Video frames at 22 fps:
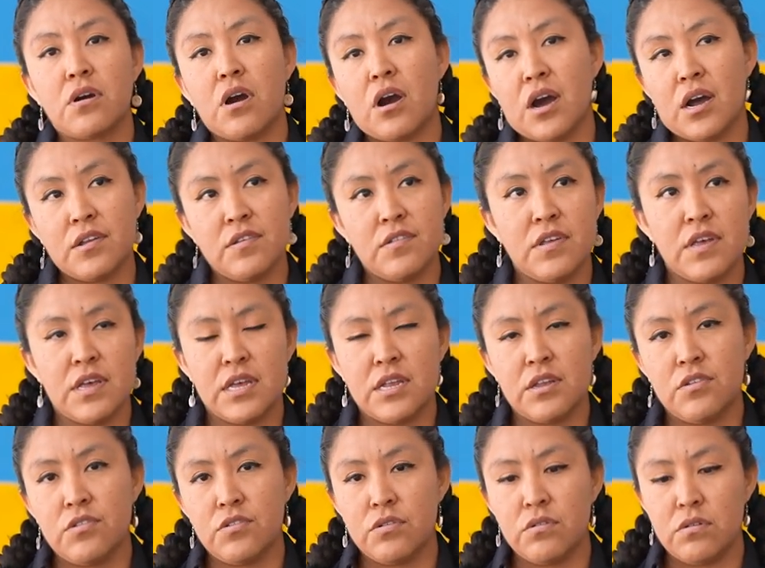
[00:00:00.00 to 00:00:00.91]

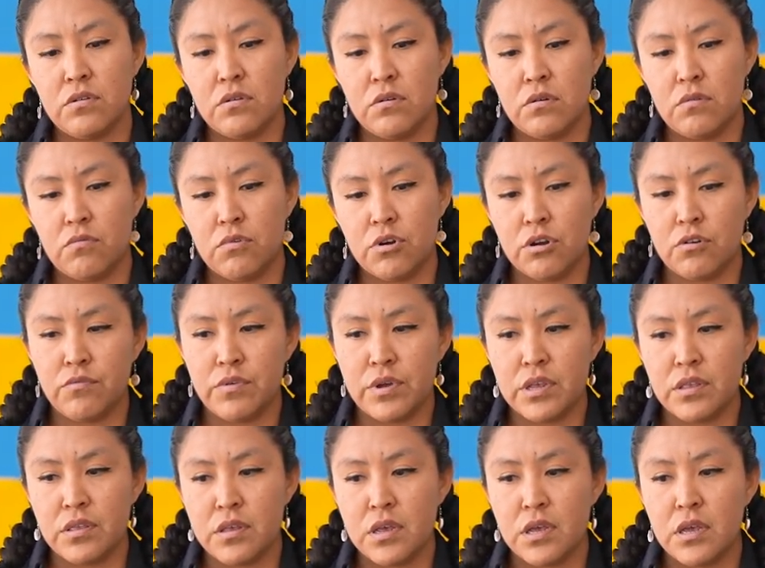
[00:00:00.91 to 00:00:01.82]
content to work
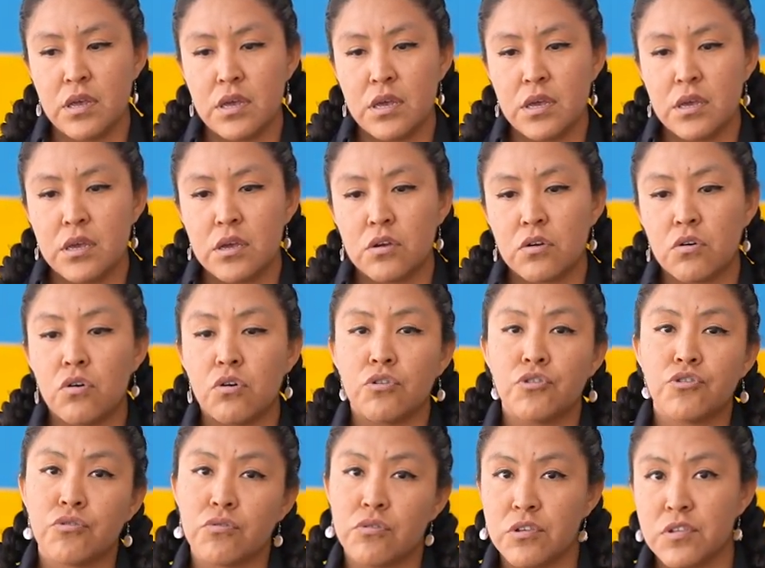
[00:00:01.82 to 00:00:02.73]
with
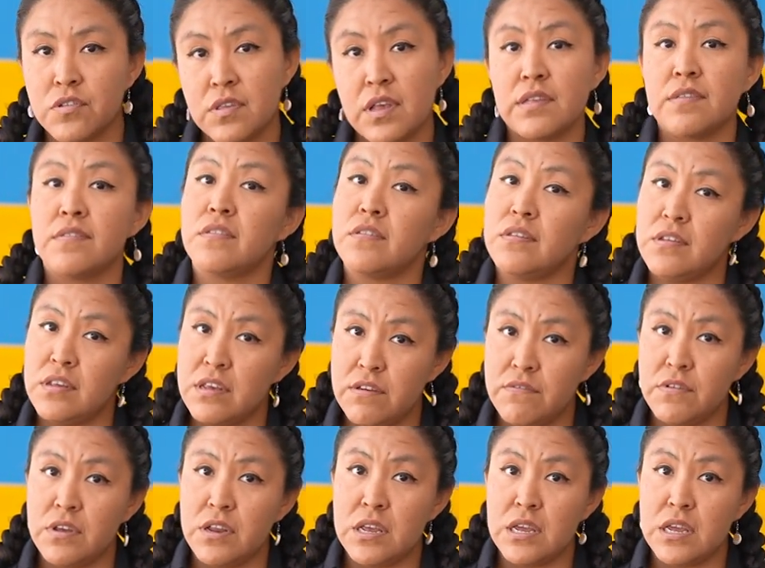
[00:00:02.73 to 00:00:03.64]
cultural
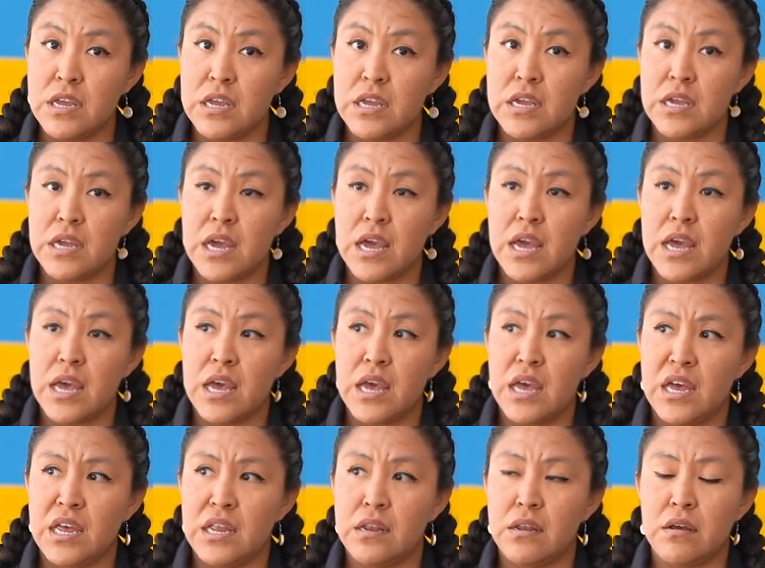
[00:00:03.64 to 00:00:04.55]
sensitivity
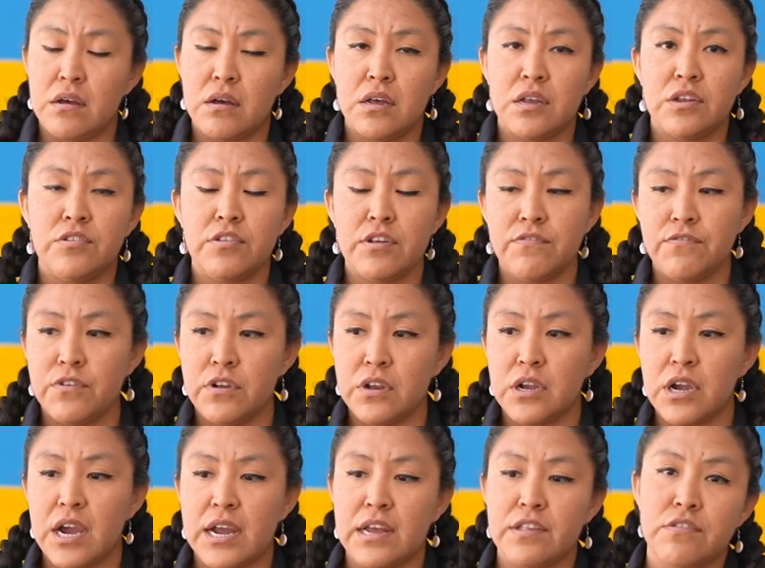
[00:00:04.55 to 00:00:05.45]
and
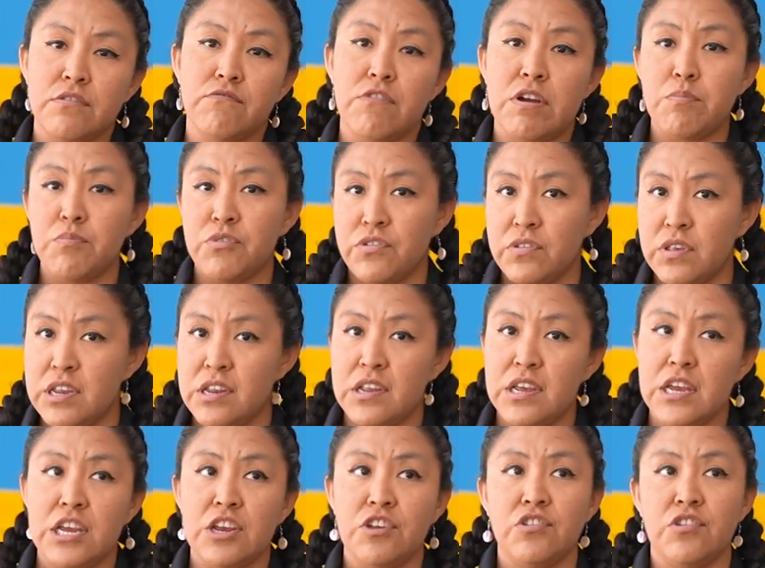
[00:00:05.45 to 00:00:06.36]
different kinds of
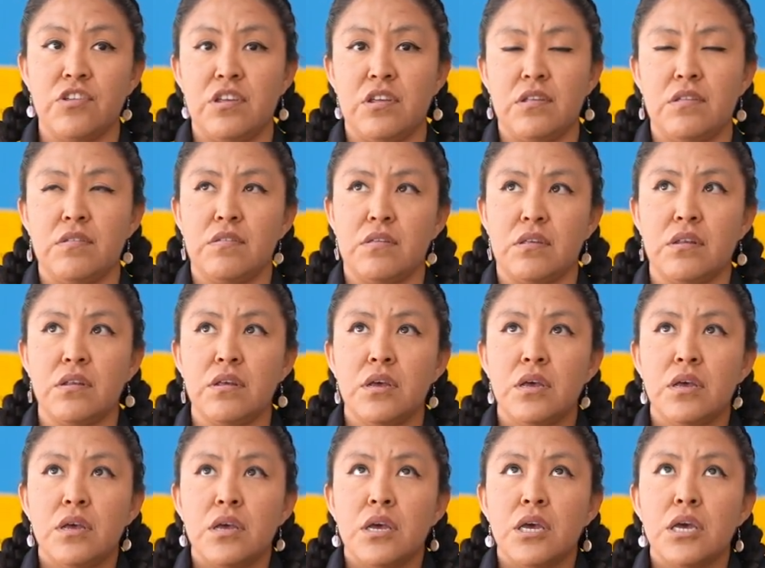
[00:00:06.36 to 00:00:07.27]
representations. And,
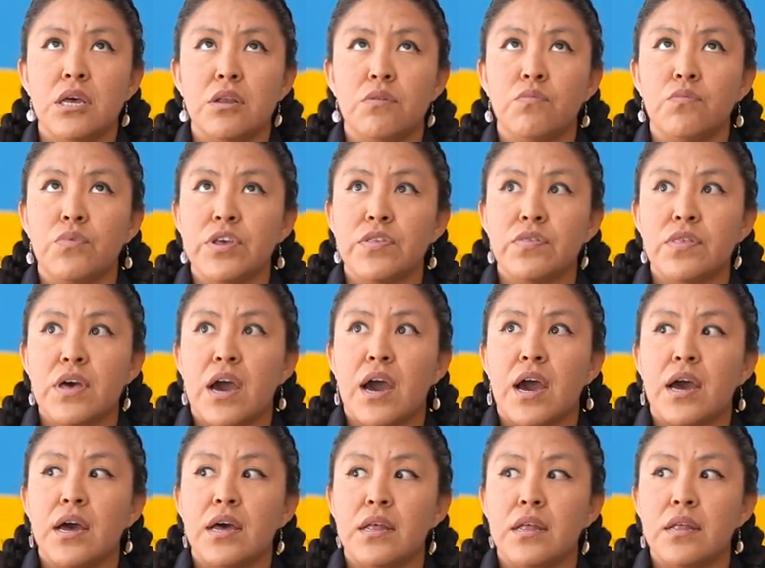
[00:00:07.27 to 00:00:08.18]
and with
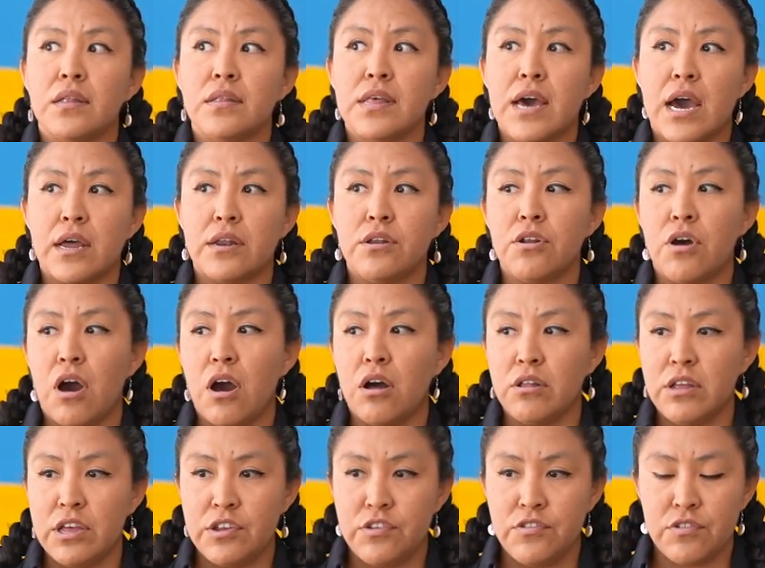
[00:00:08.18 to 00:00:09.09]
that, that
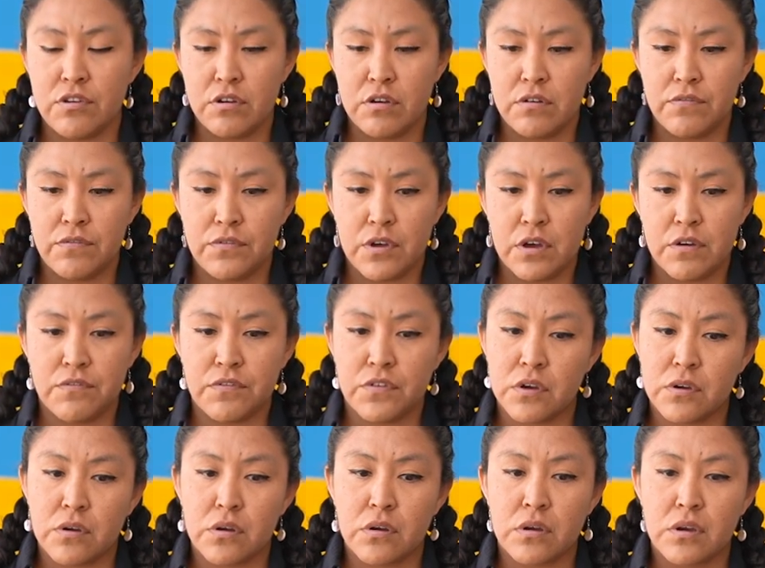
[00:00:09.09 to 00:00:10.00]
knowledge of, of
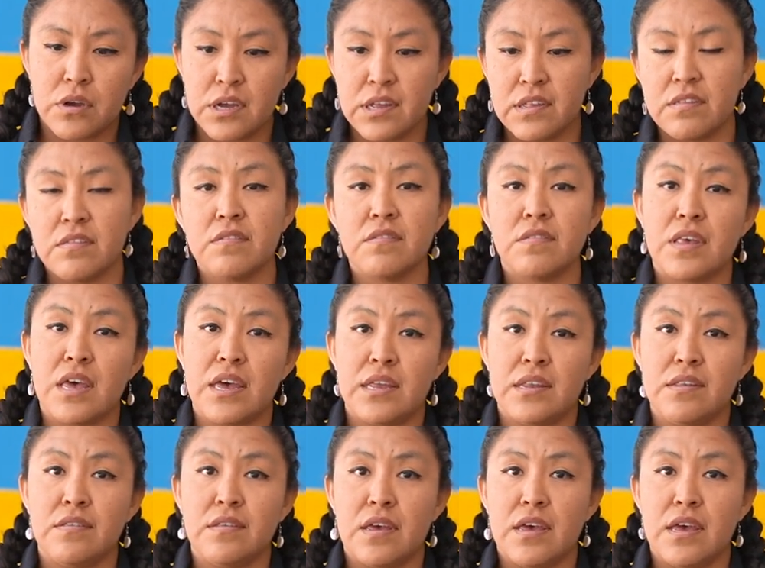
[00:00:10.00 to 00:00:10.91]

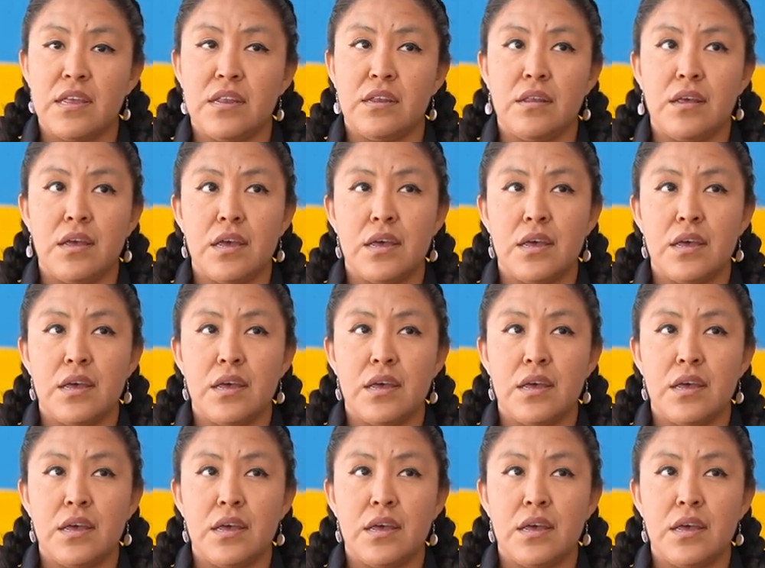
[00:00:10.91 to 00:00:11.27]
consent and,